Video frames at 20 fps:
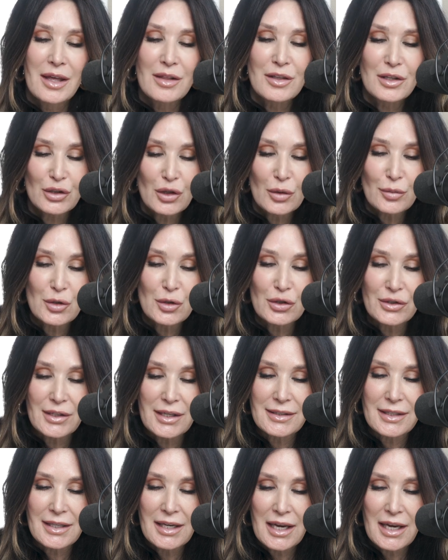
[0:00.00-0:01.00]
The scripture
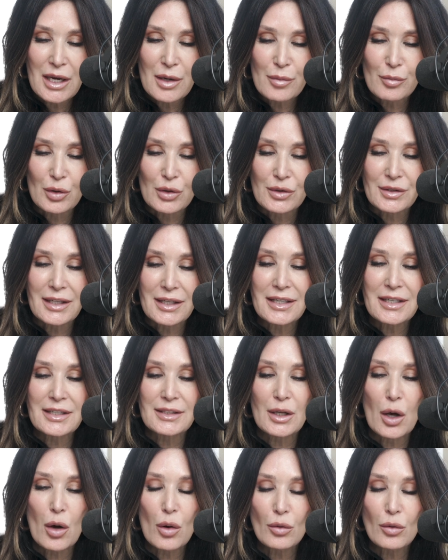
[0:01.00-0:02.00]
says in Hebrews, let
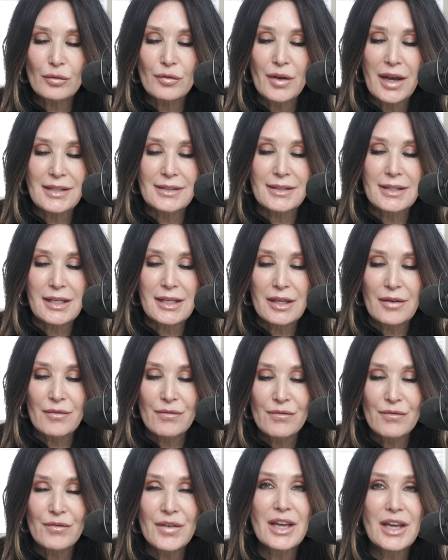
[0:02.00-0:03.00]
us hold fast the
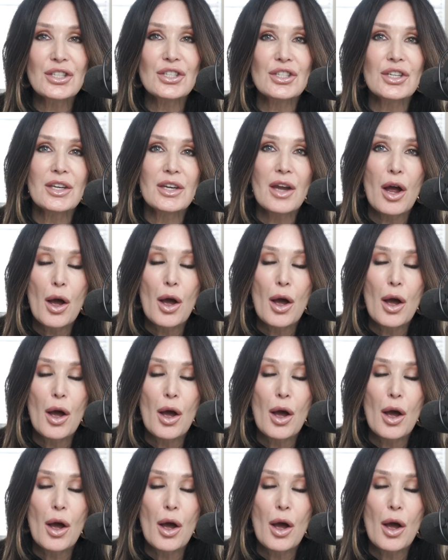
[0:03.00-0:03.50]
confession